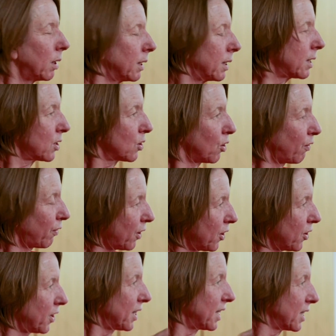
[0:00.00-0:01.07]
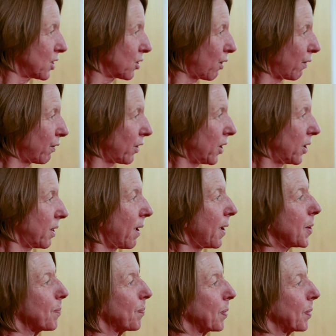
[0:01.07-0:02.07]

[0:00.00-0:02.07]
I need to go further.